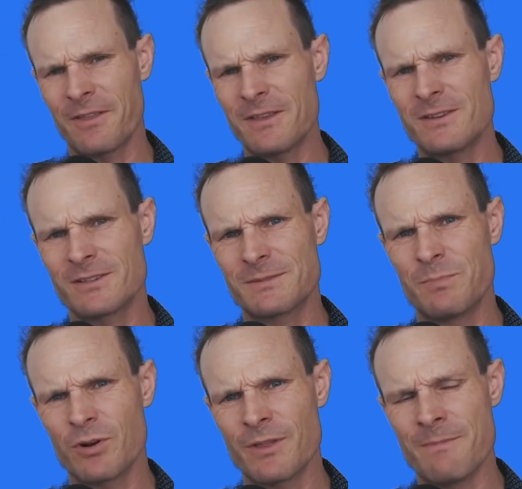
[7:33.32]
I think you're
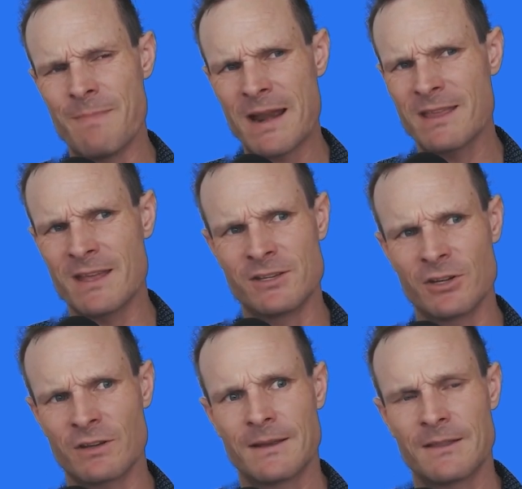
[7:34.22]
spot on the money there, Dirk.